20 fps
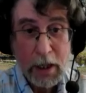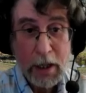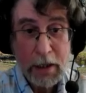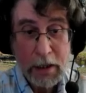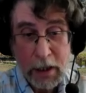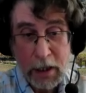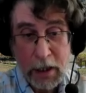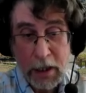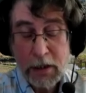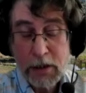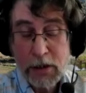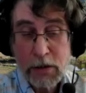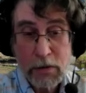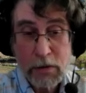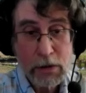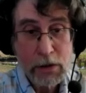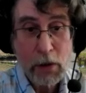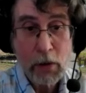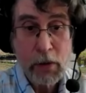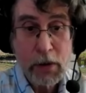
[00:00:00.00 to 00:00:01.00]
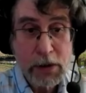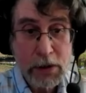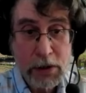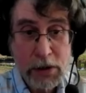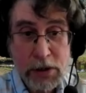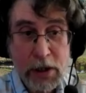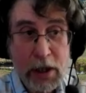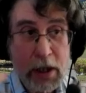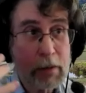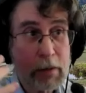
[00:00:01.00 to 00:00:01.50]
And the answer is always the
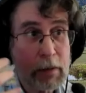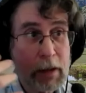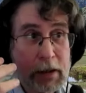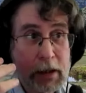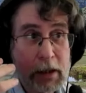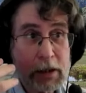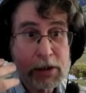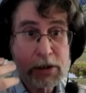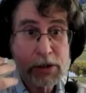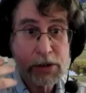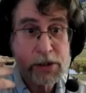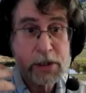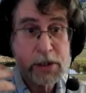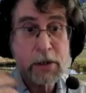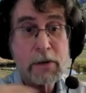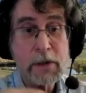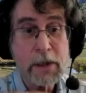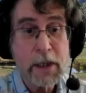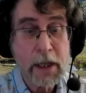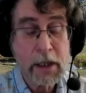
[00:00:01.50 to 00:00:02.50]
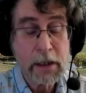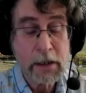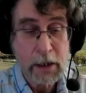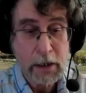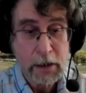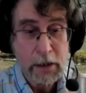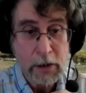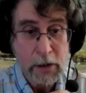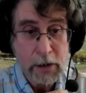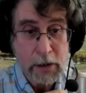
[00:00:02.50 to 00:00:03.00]
same. I get this deer in the
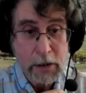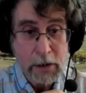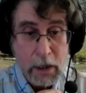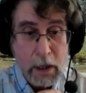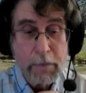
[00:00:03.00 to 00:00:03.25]
headlight look,